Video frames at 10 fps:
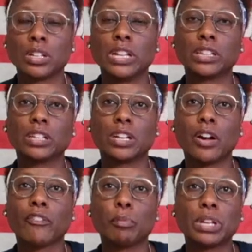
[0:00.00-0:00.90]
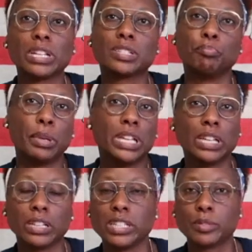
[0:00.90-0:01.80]
that the government is
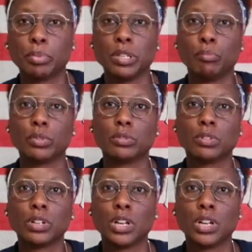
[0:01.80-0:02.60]
beating these people,